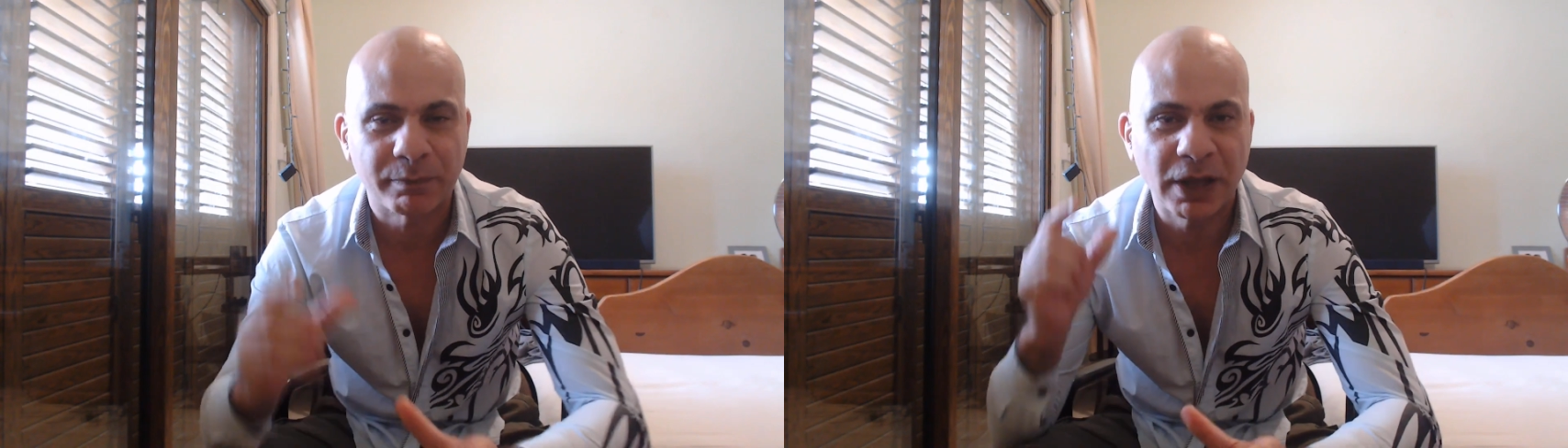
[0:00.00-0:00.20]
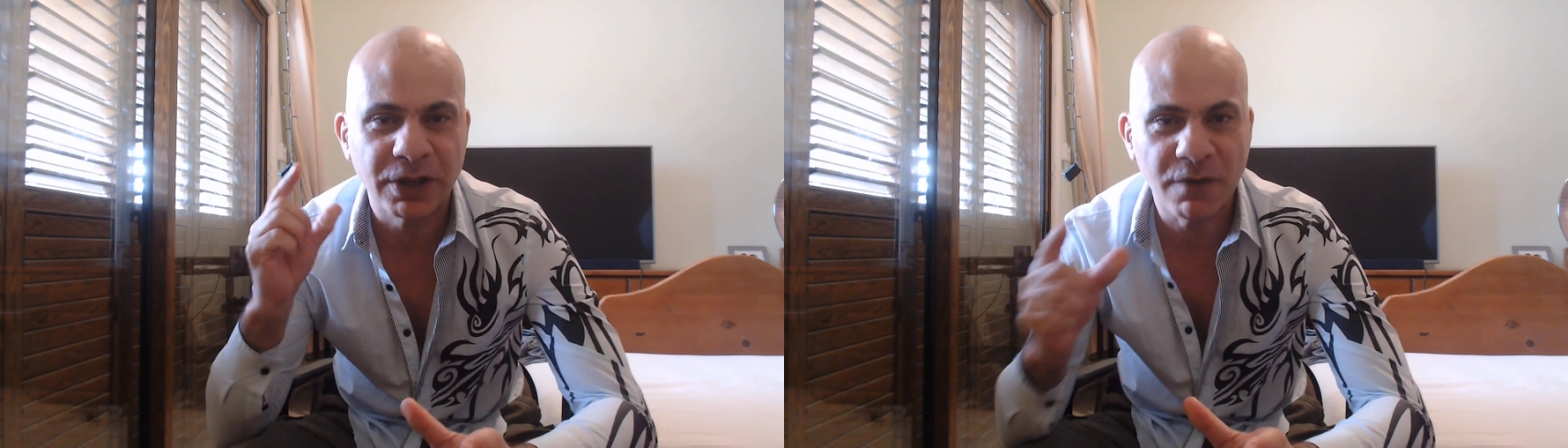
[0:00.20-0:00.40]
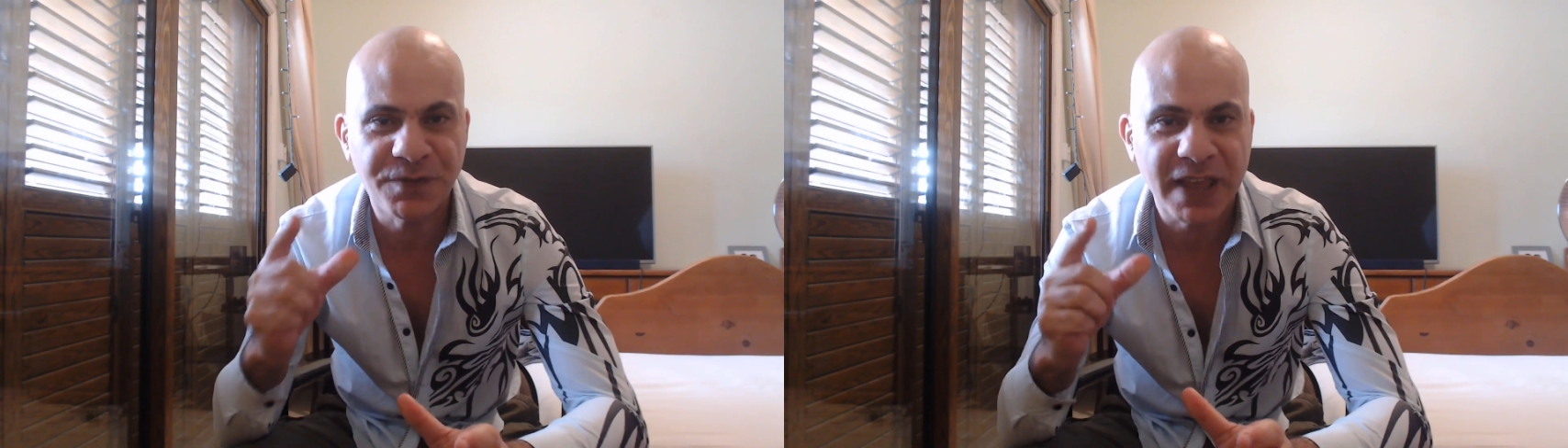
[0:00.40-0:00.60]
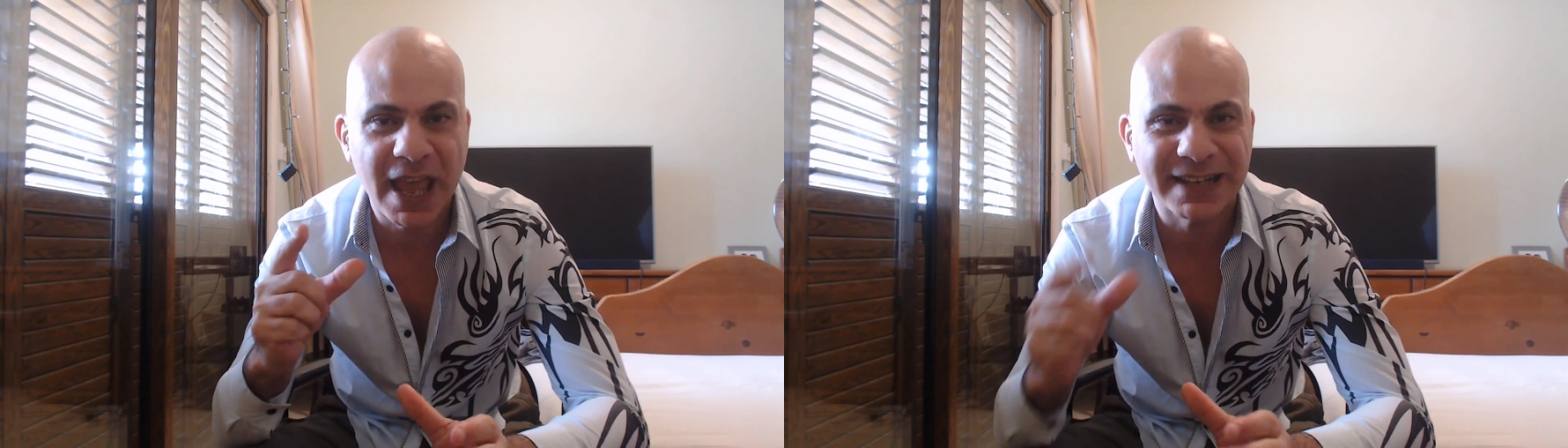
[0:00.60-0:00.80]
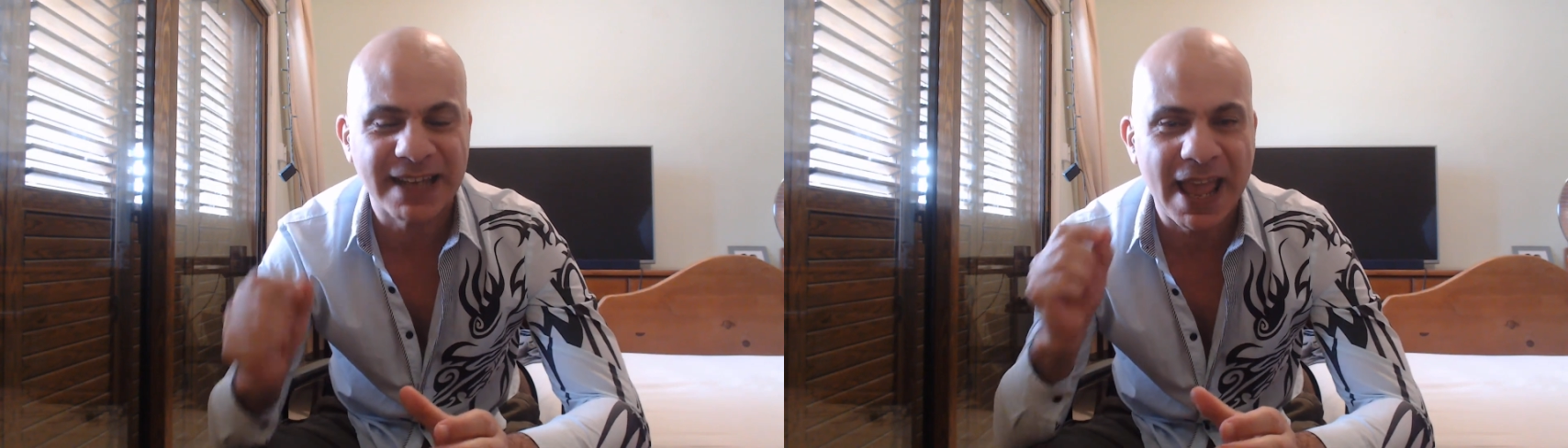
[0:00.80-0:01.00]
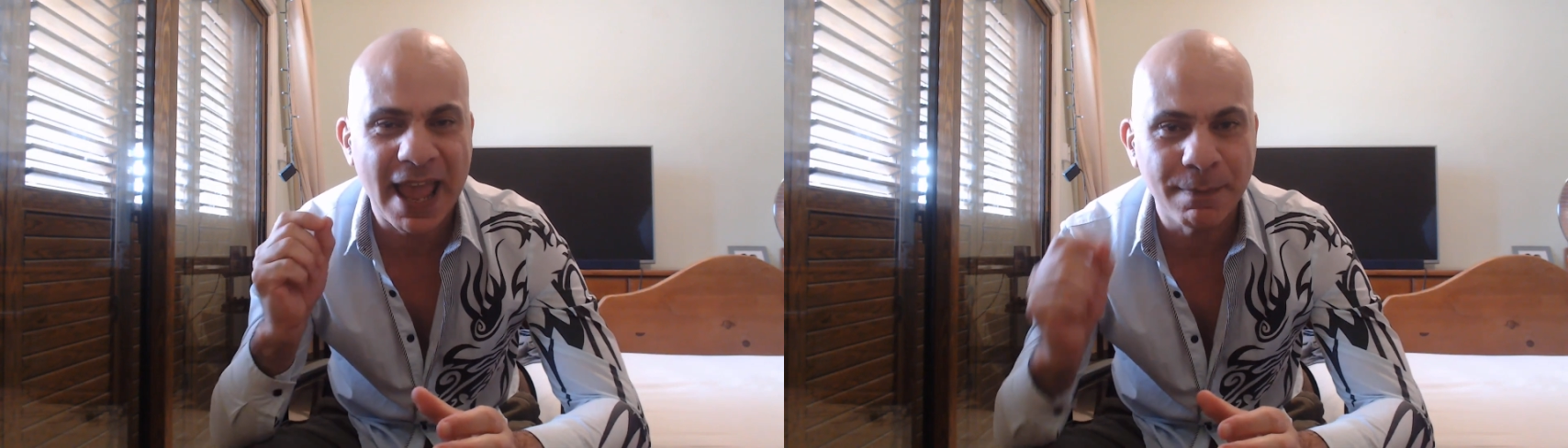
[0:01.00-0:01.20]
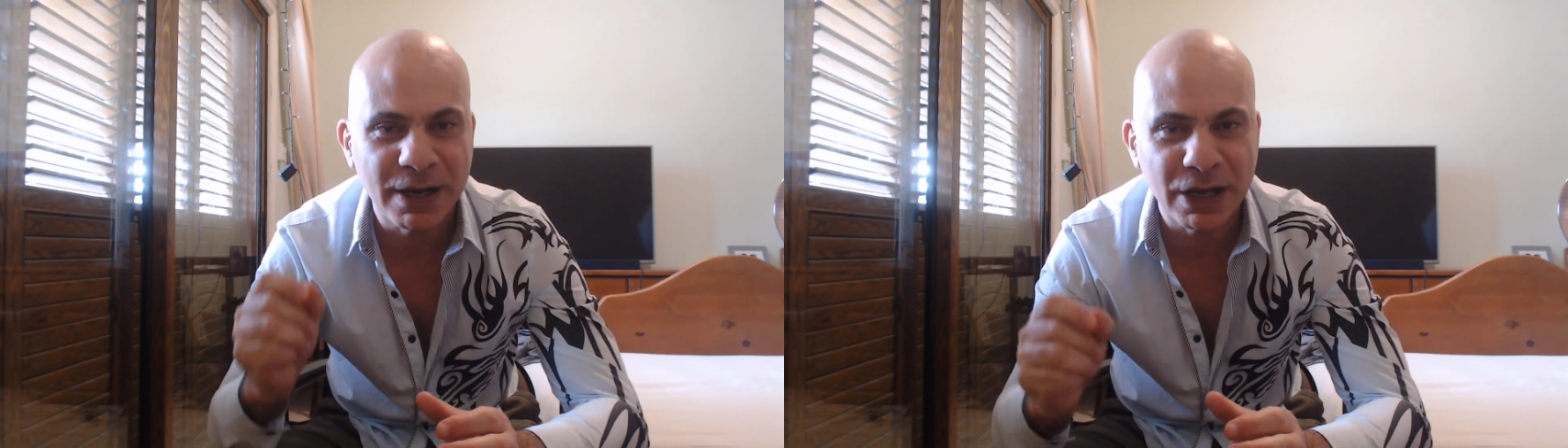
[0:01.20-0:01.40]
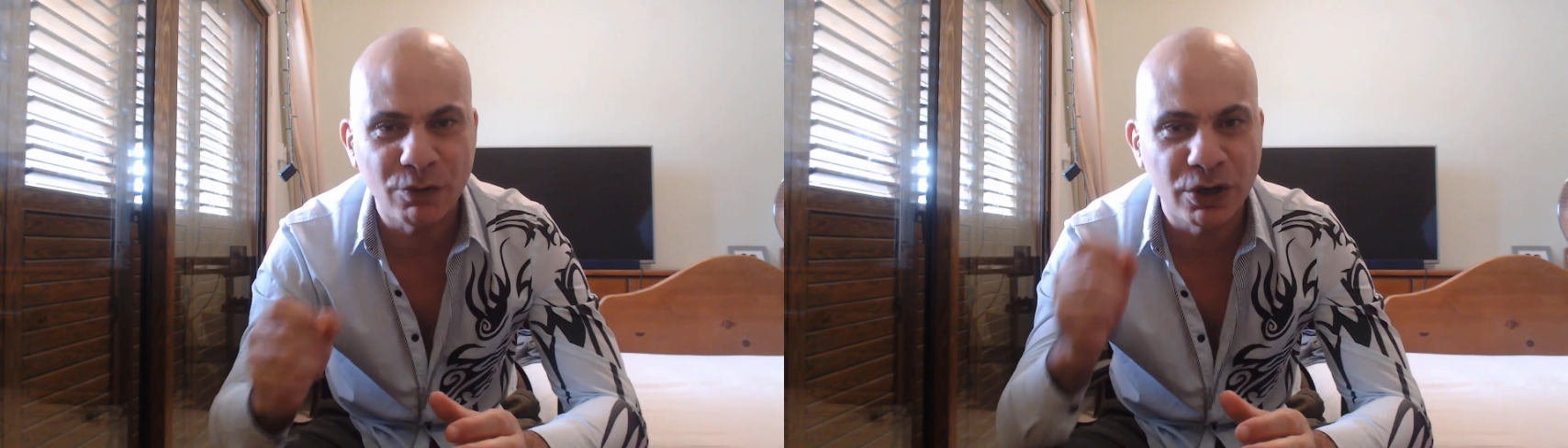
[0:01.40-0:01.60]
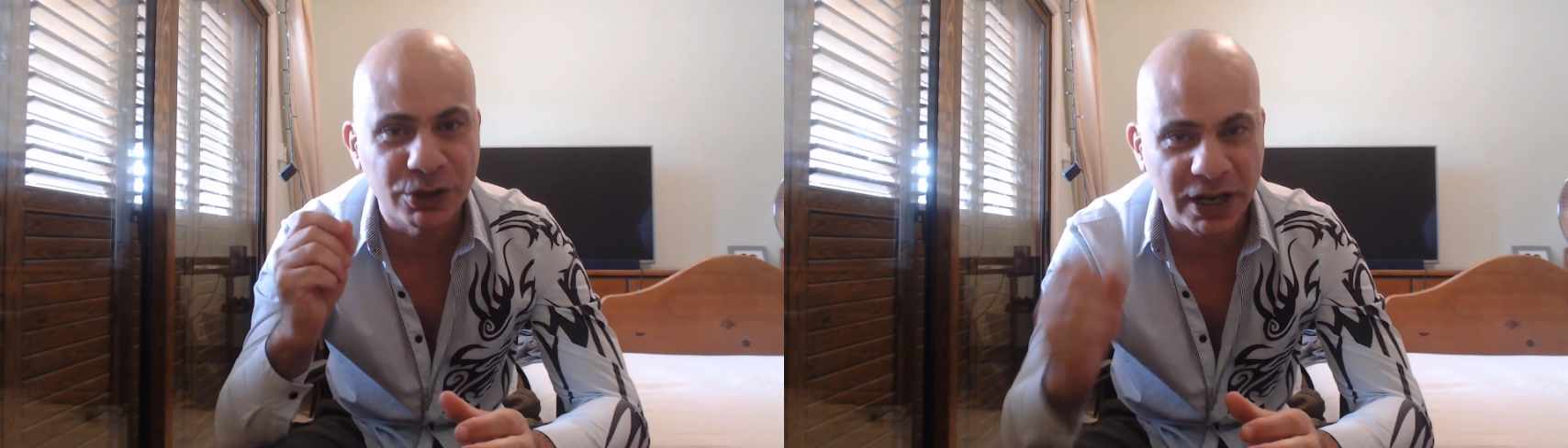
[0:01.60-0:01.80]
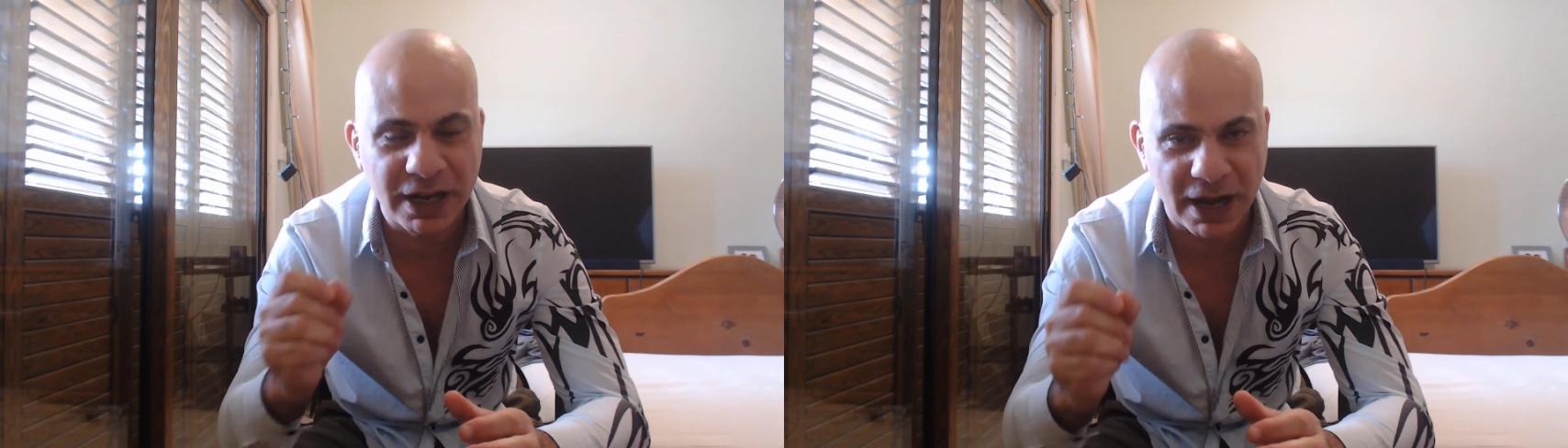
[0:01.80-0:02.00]
And don't forget, Emily
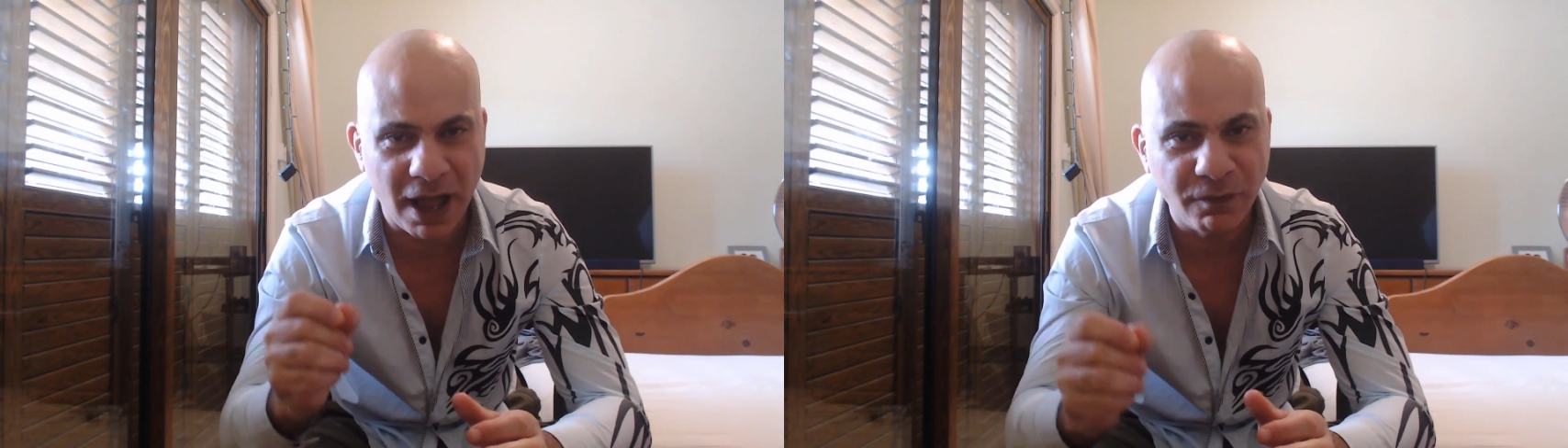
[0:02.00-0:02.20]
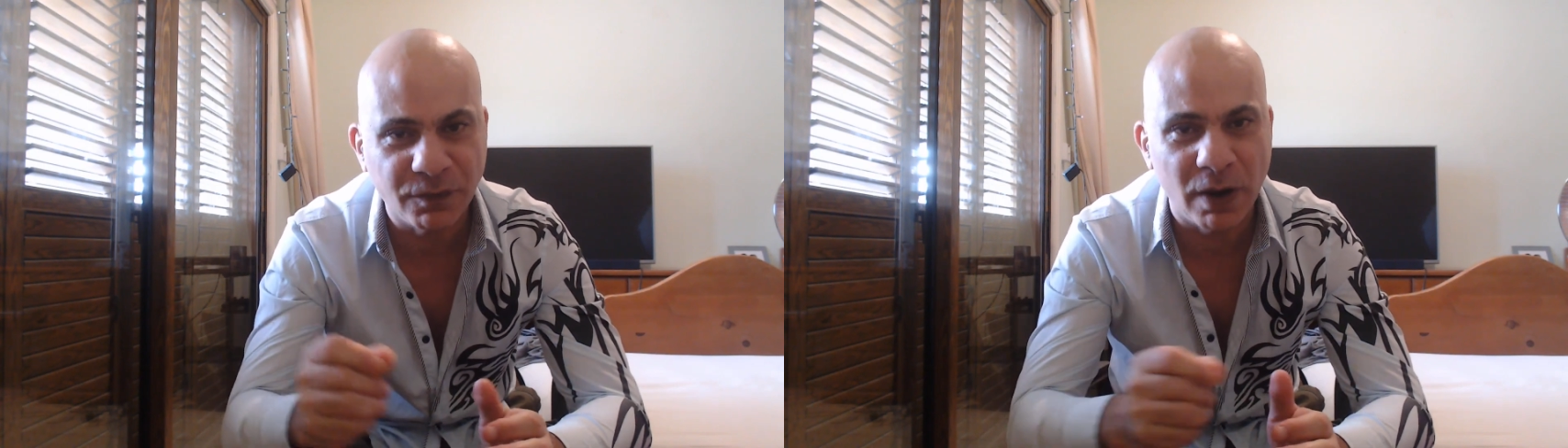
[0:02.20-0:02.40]
Rosina